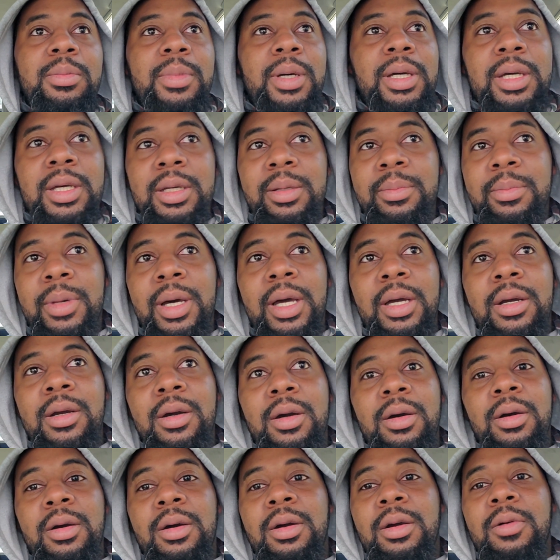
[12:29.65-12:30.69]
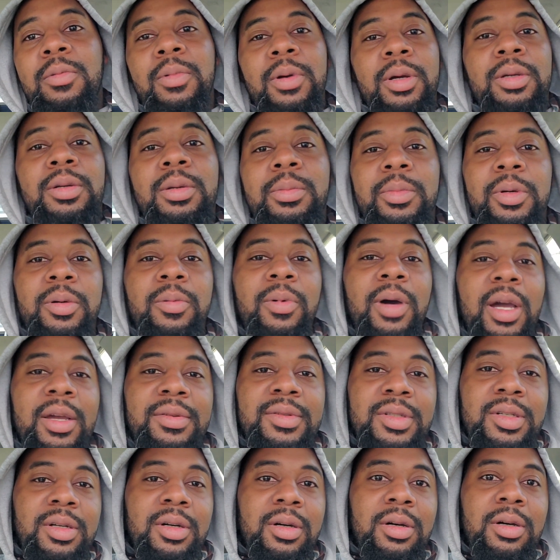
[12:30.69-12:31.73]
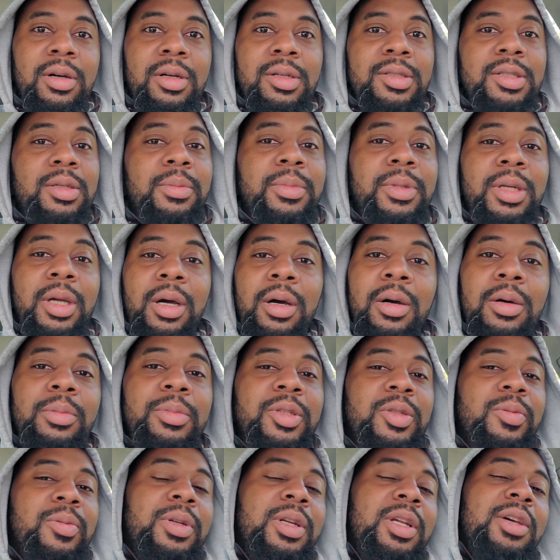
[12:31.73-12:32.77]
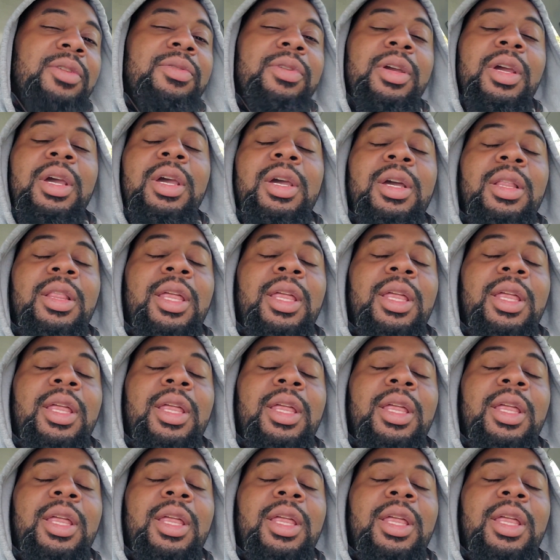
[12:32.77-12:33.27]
my car, working on my wife's car, some of the homies, whatever.